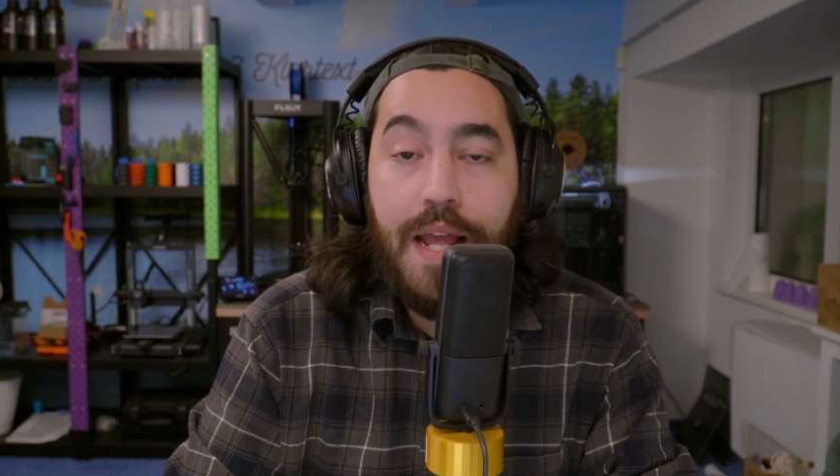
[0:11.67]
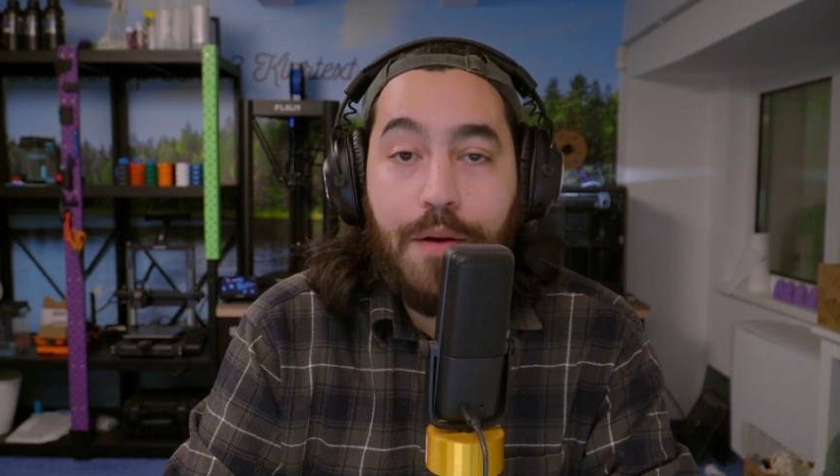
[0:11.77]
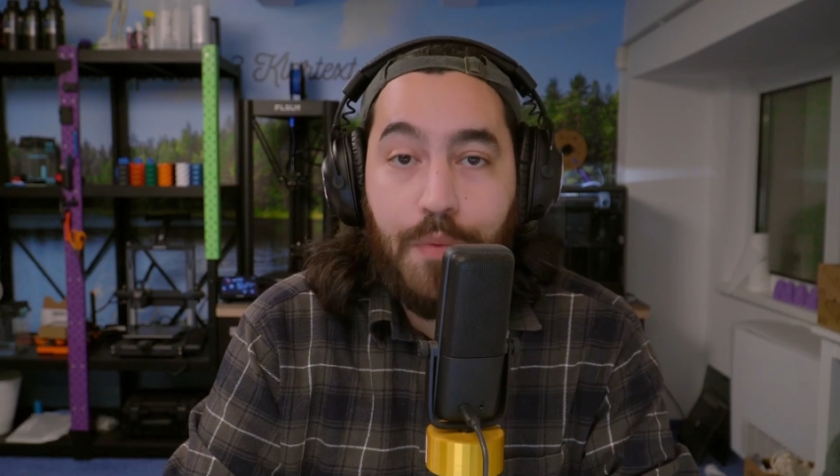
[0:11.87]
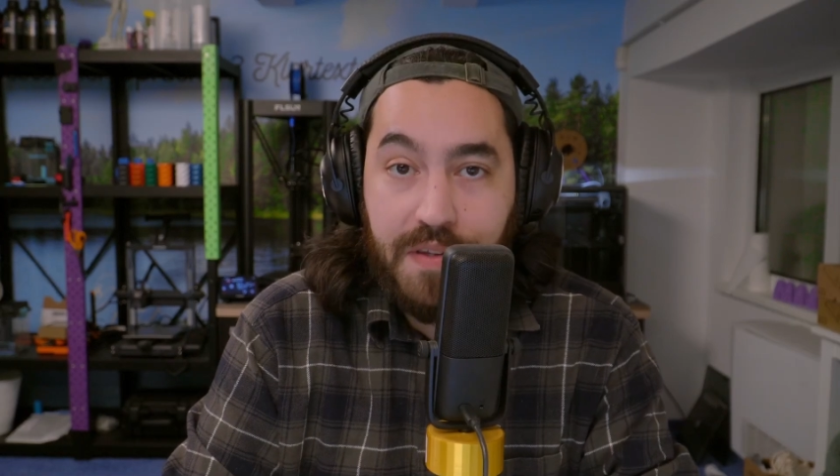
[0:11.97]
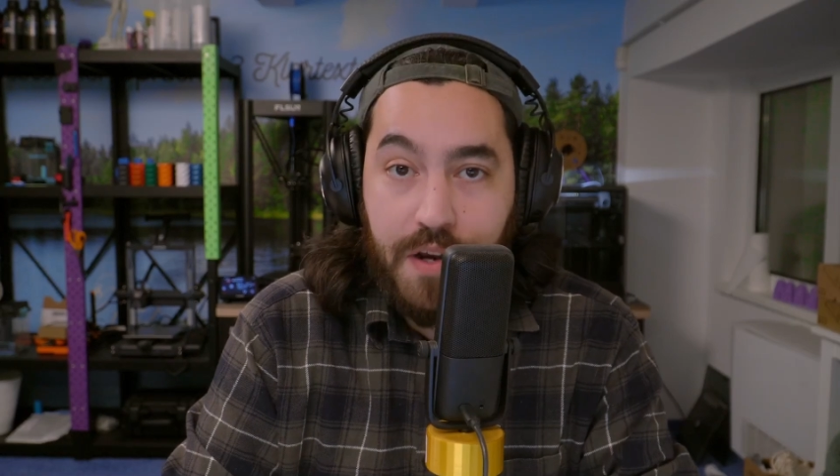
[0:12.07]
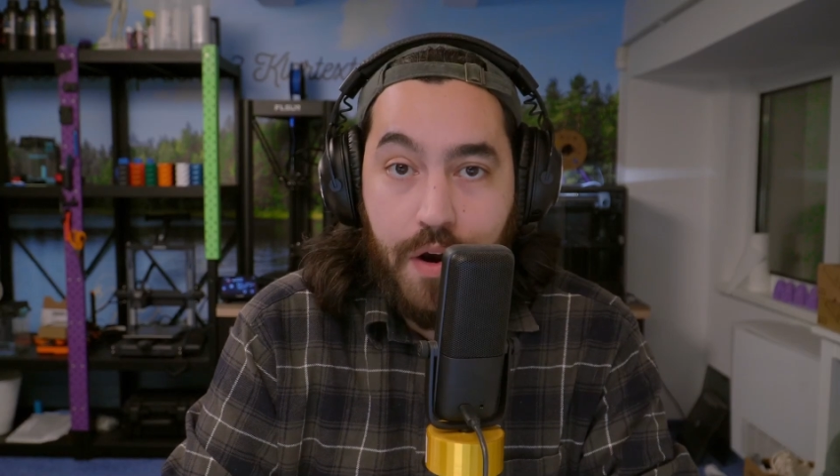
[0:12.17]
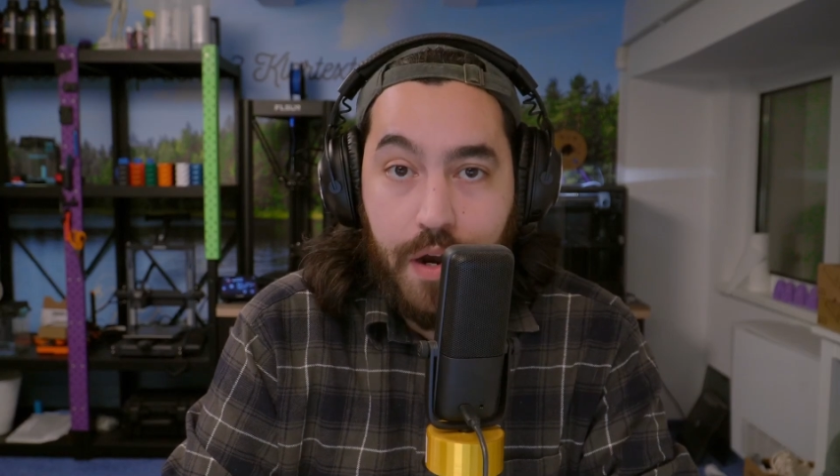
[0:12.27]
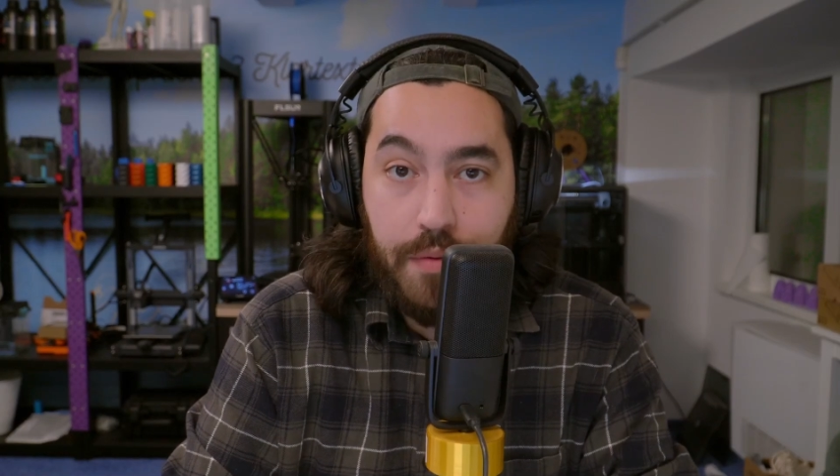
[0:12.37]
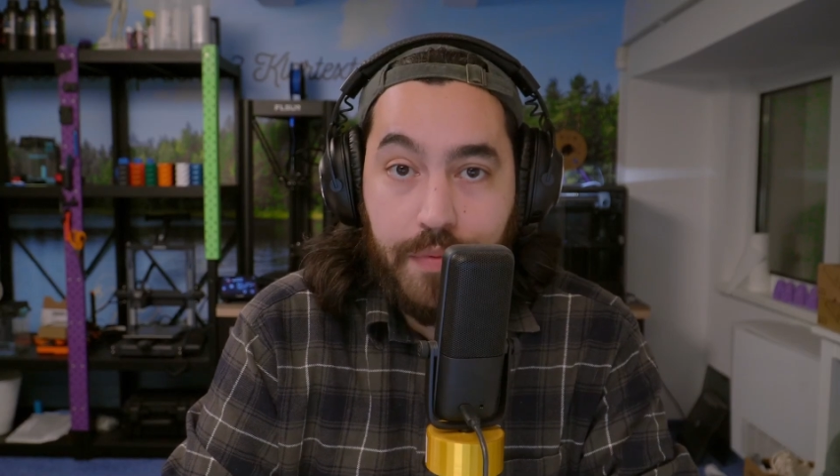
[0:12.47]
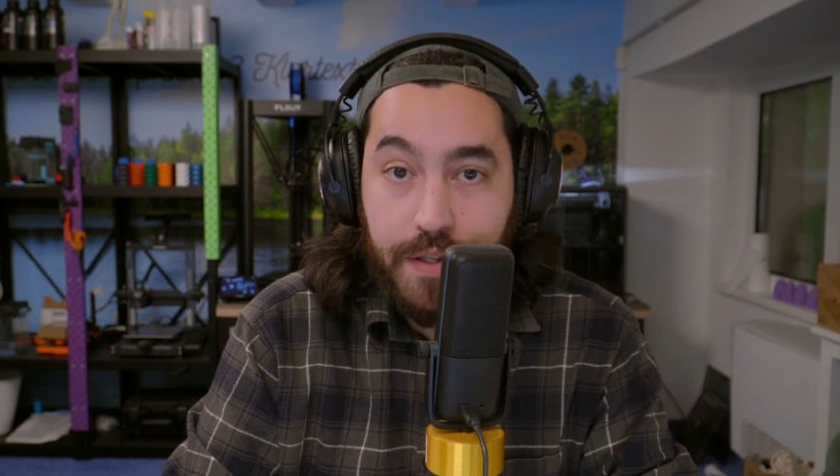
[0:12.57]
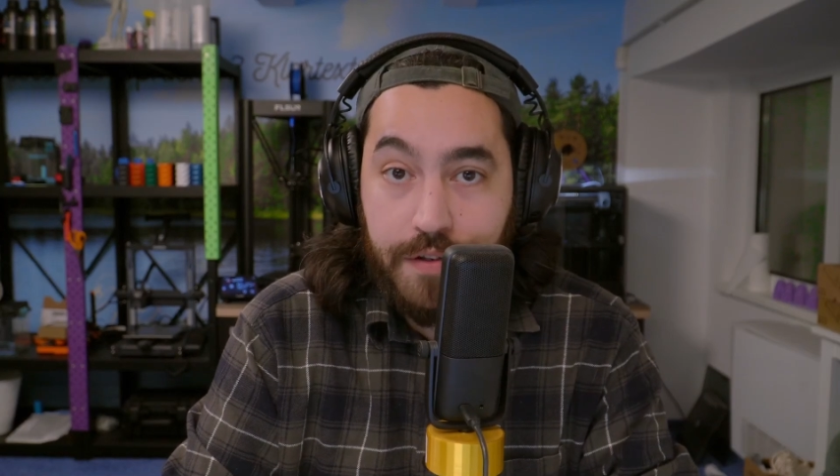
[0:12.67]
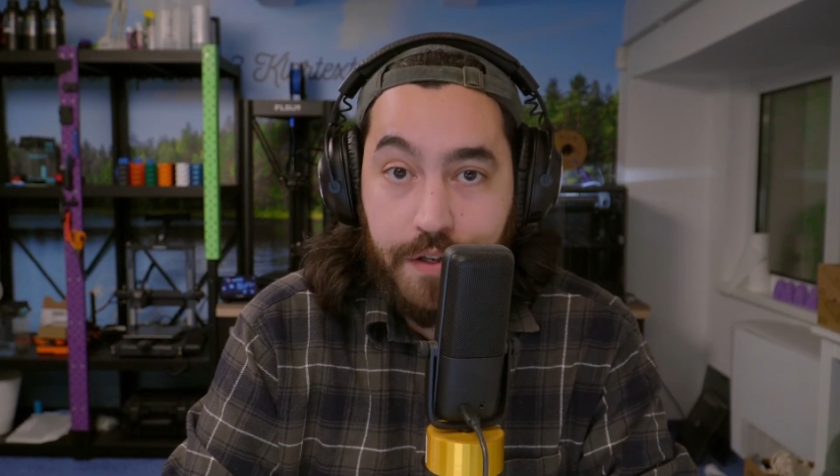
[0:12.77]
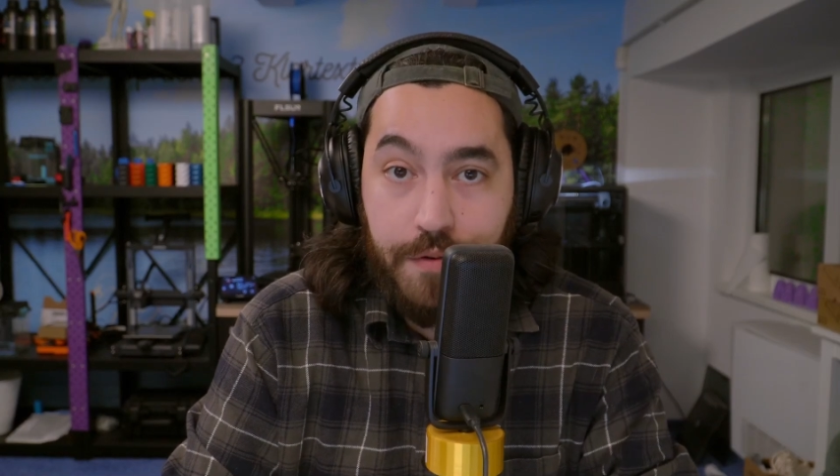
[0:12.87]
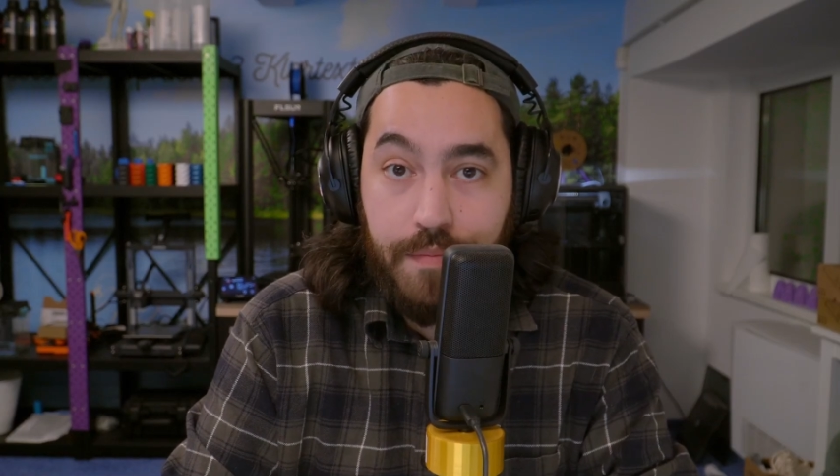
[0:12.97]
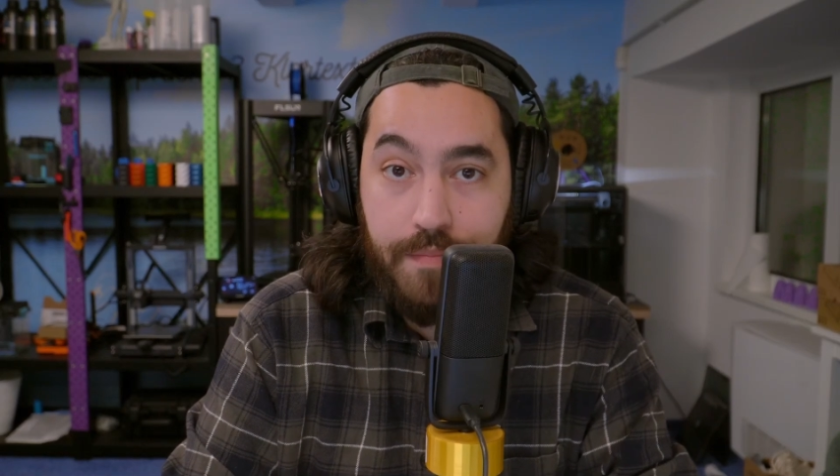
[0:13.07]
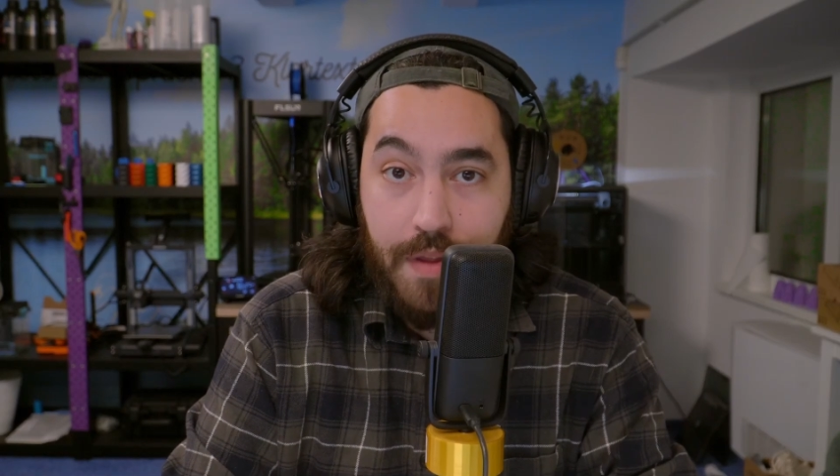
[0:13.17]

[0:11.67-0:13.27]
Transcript: and what's going on with those two.